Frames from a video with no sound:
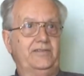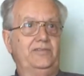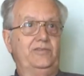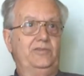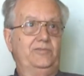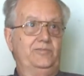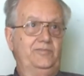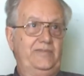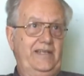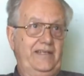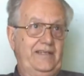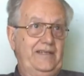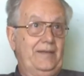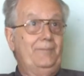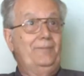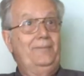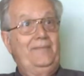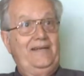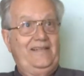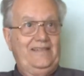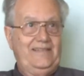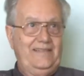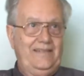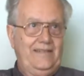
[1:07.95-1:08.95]
You make a
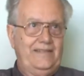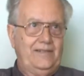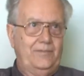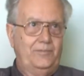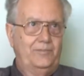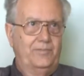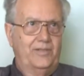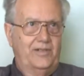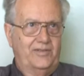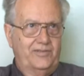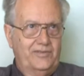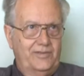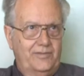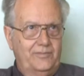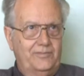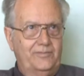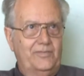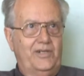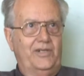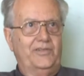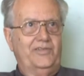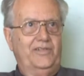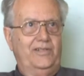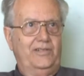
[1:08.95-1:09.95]
magnetic
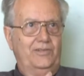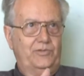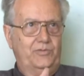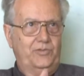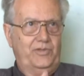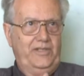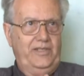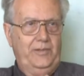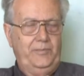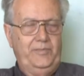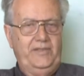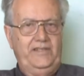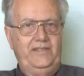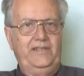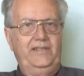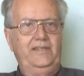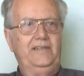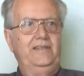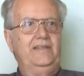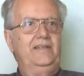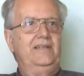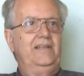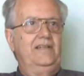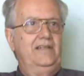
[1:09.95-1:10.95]
bottle to keep it
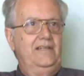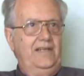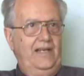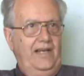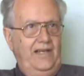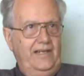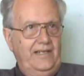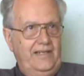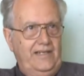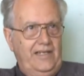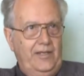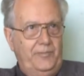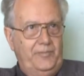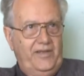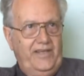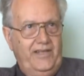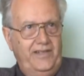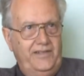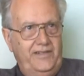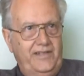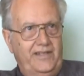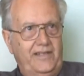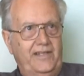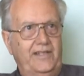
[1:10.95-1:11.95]
in and keep
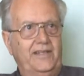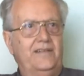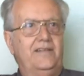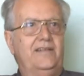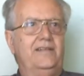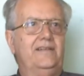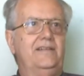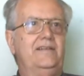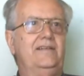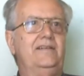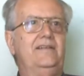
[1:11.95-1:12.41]
heating it.